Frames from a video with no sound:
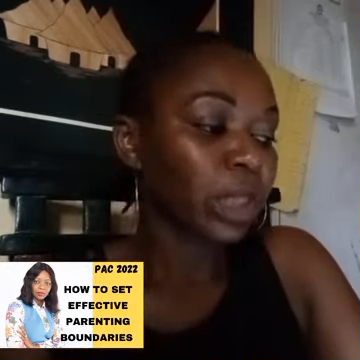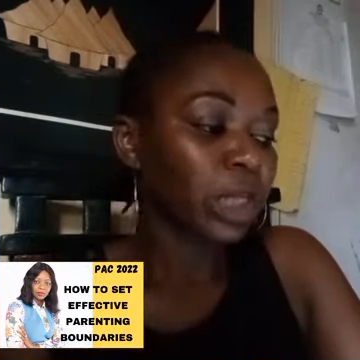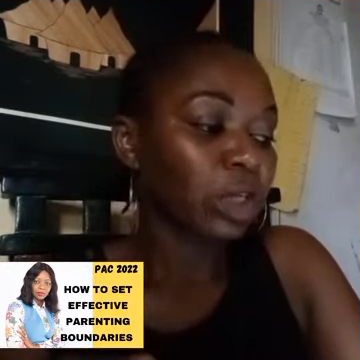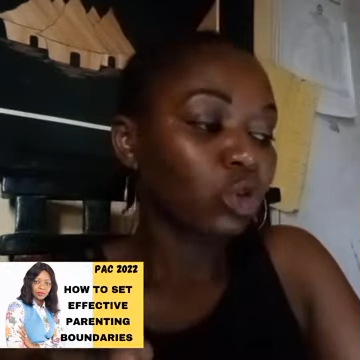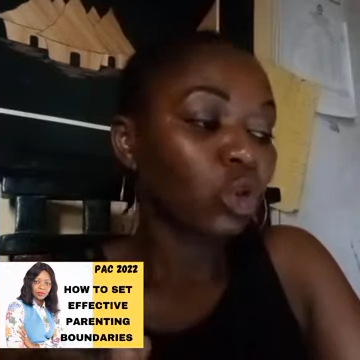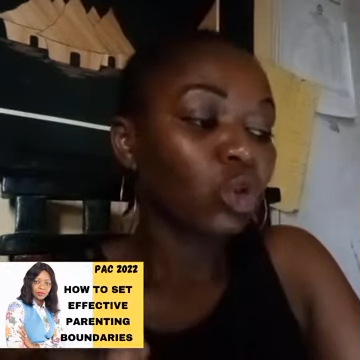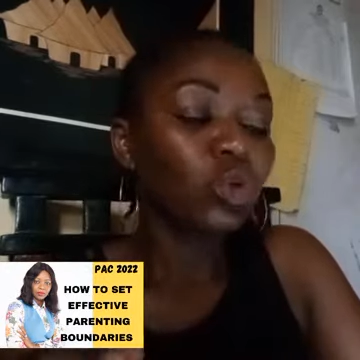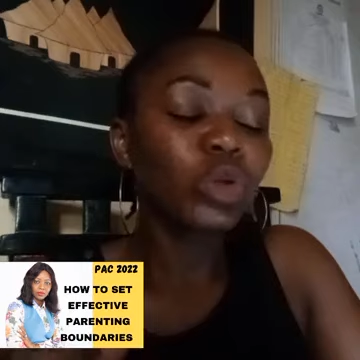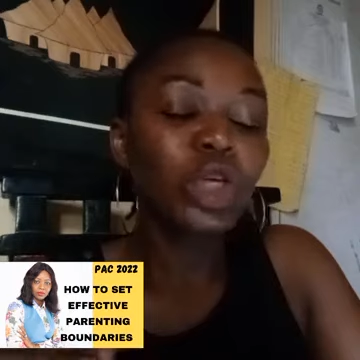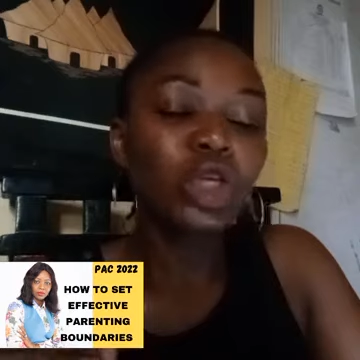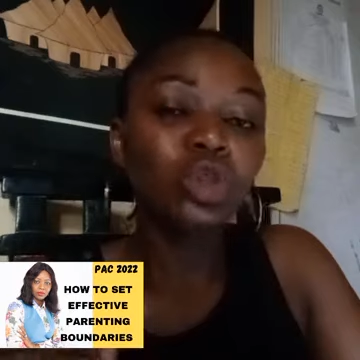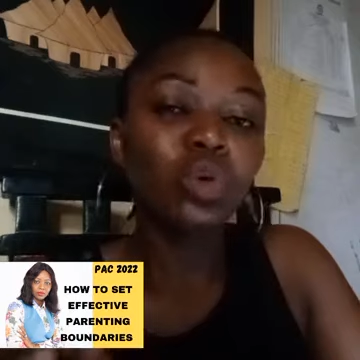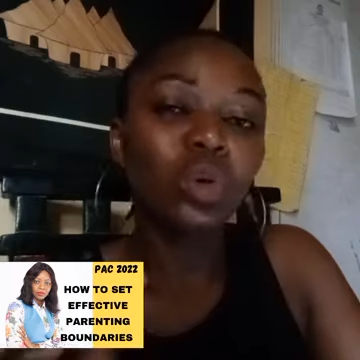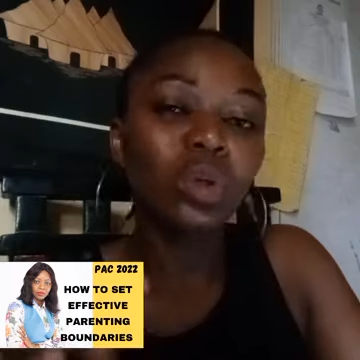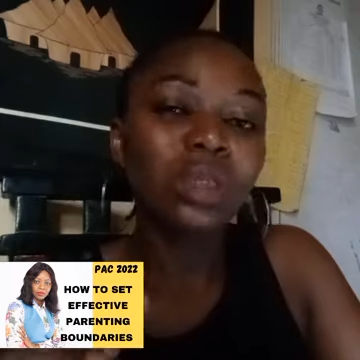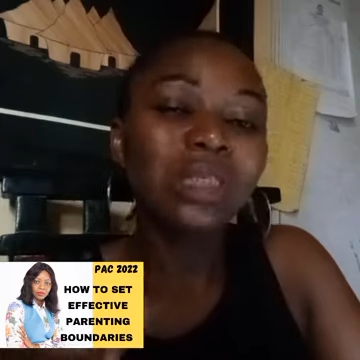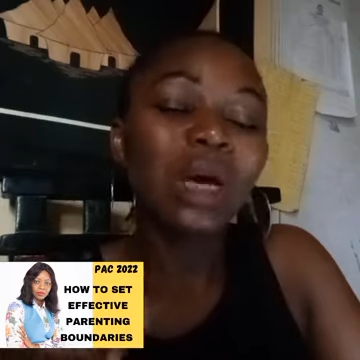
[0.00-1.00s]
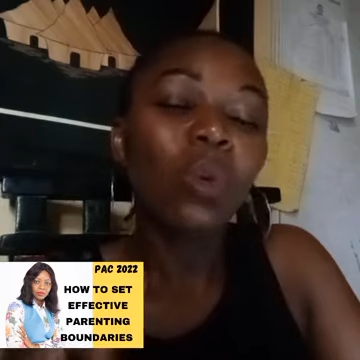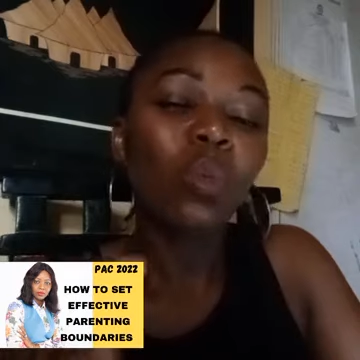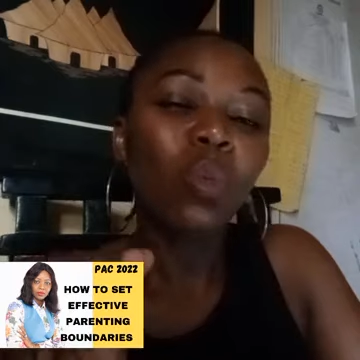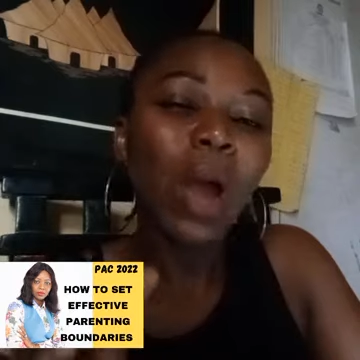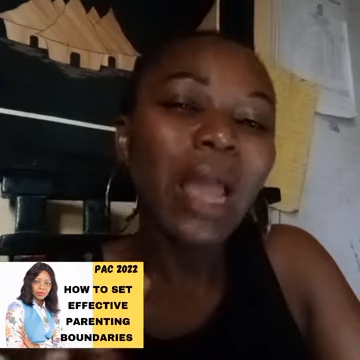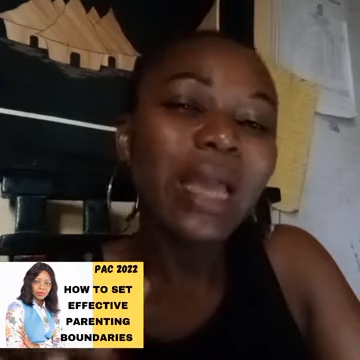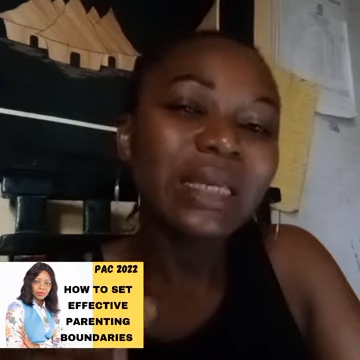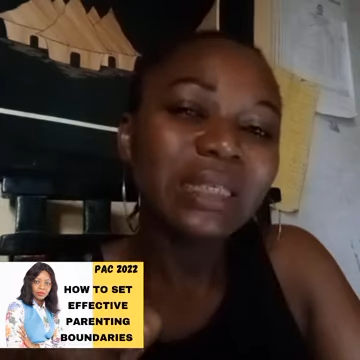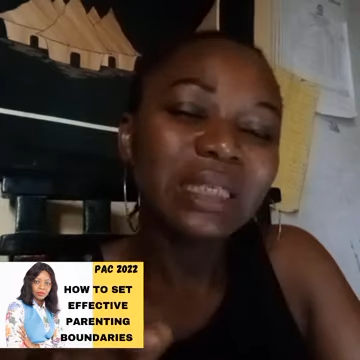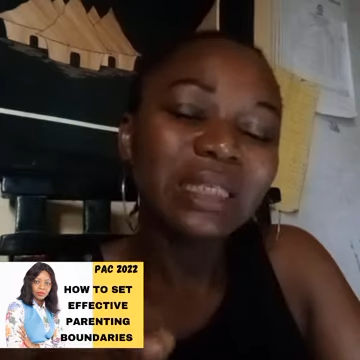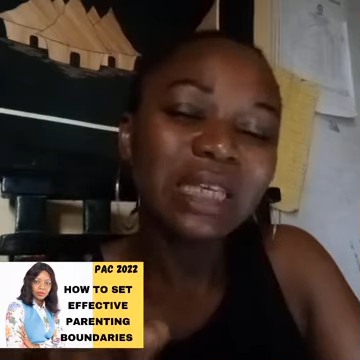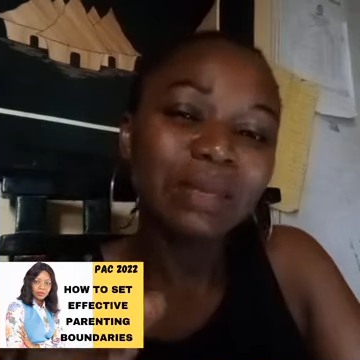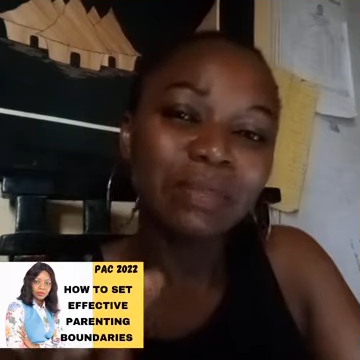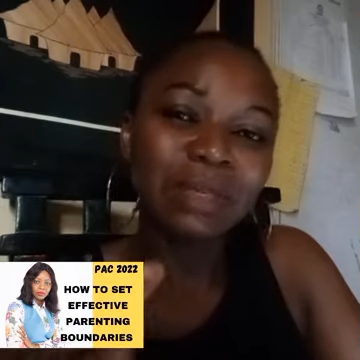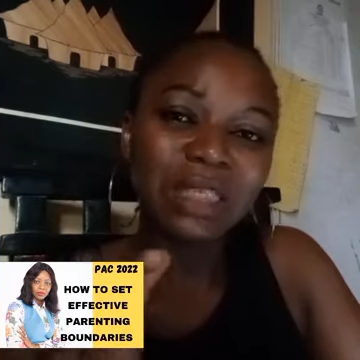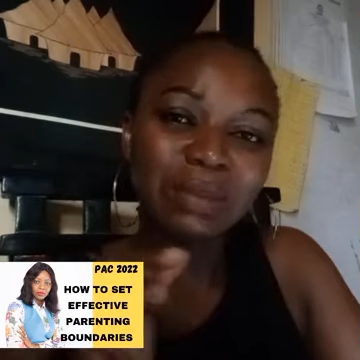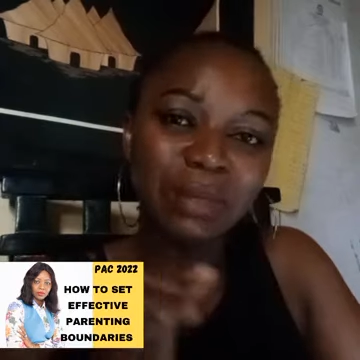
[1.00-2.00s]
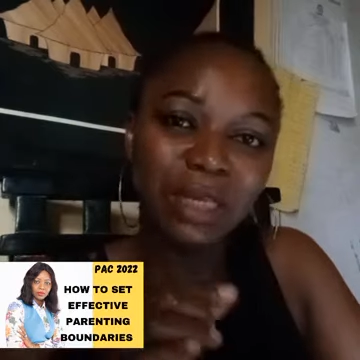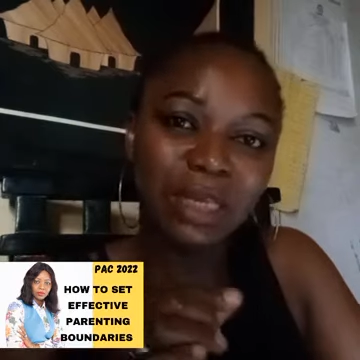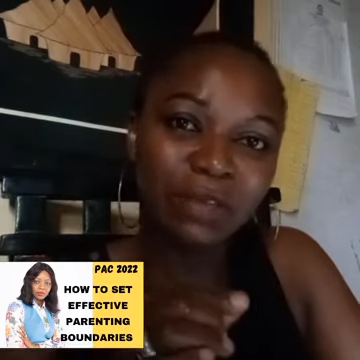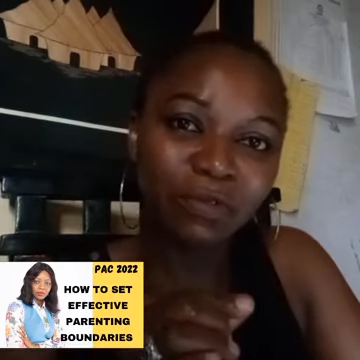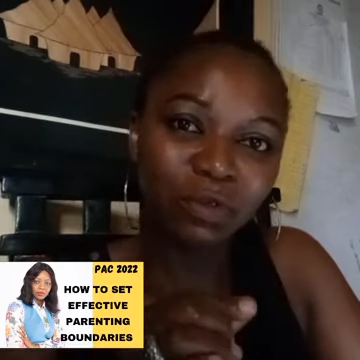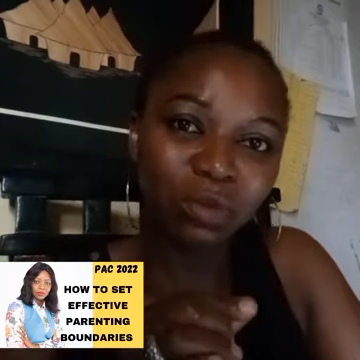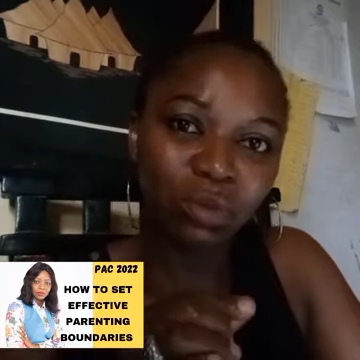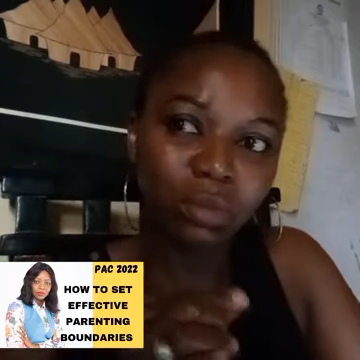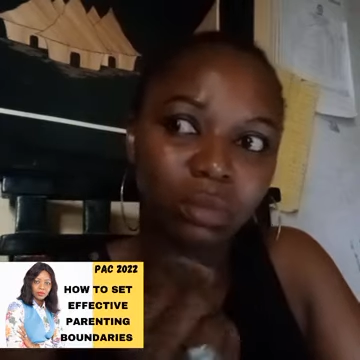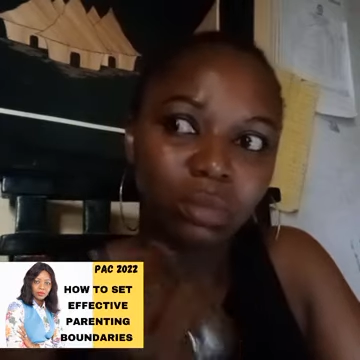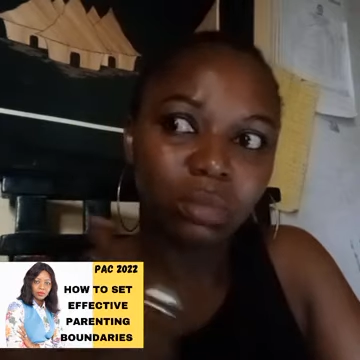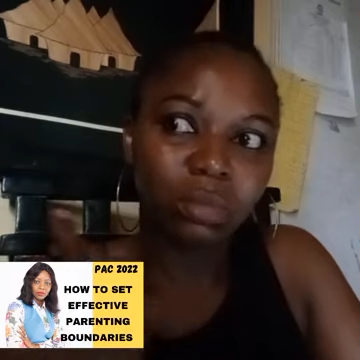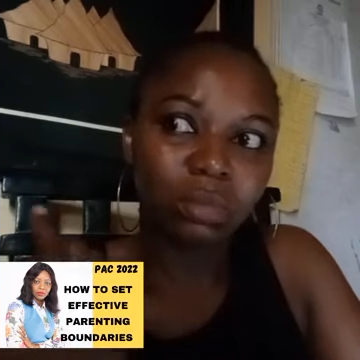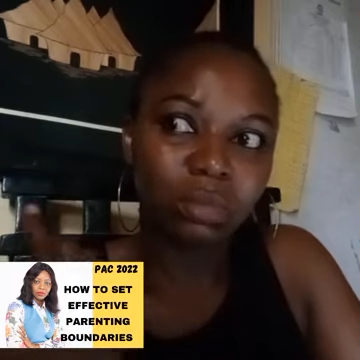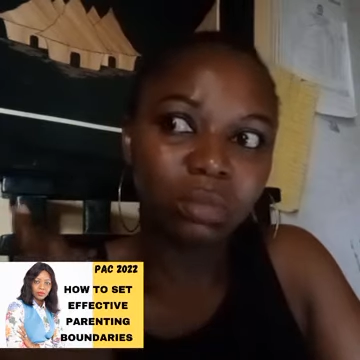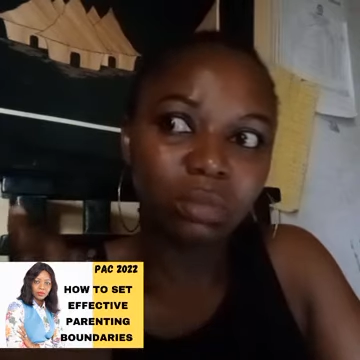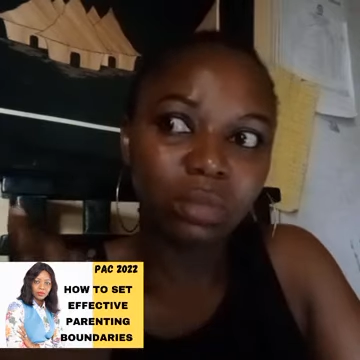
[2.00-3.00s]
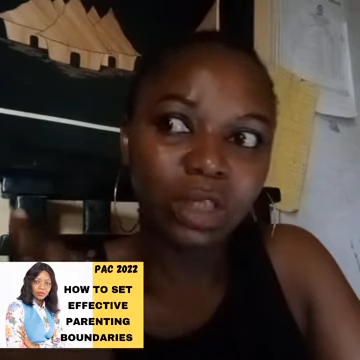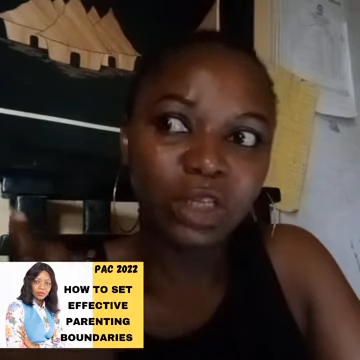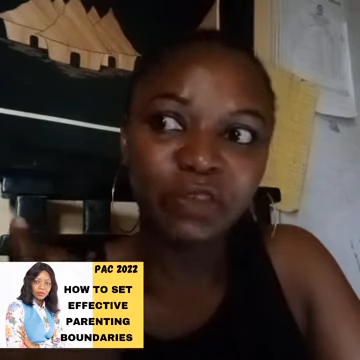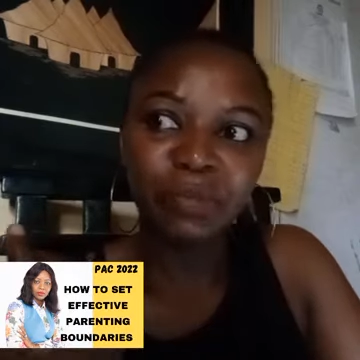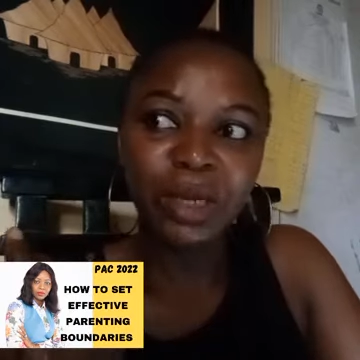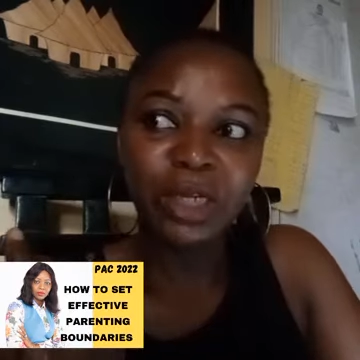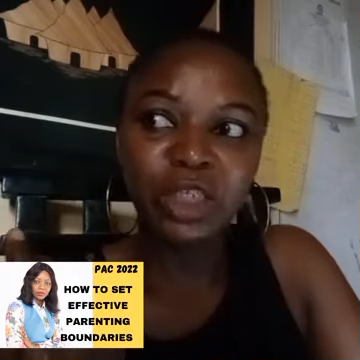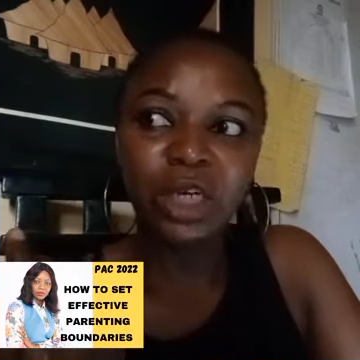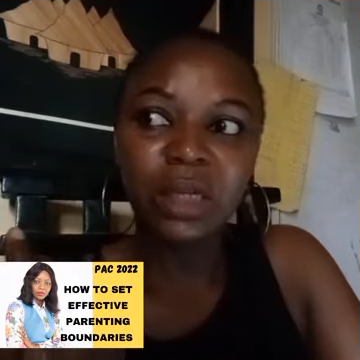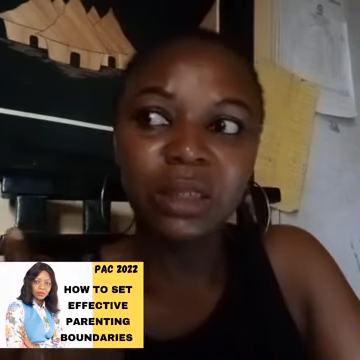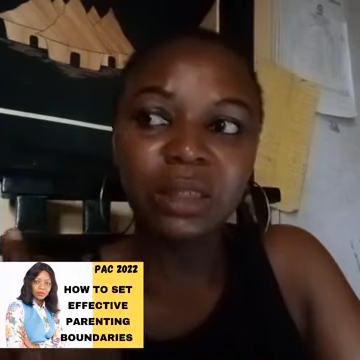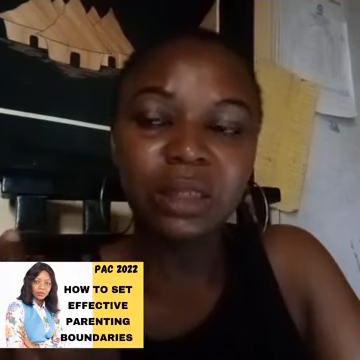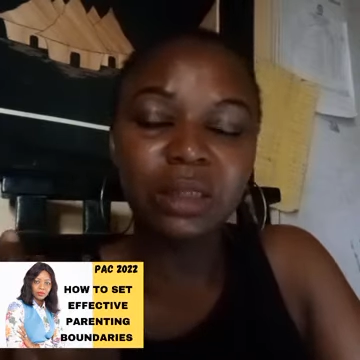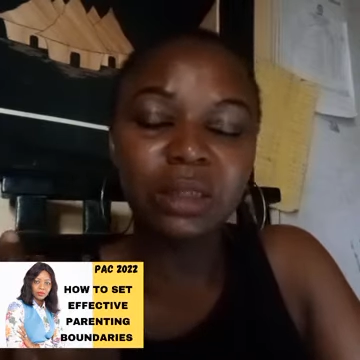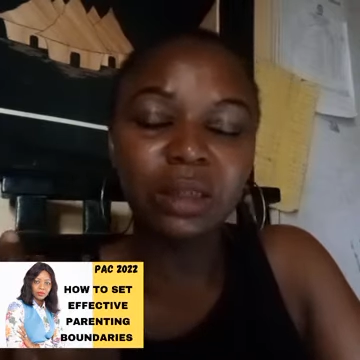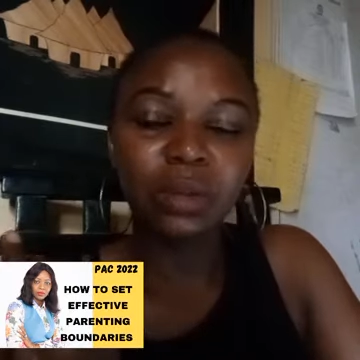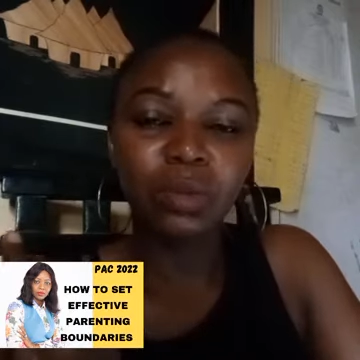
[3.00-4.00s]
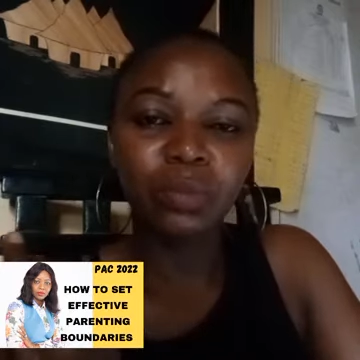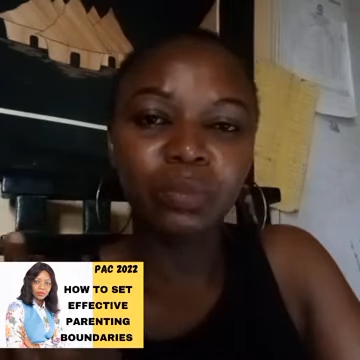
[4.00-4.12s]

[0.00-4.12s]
So you need to understand why is it a misbehavior. If my child is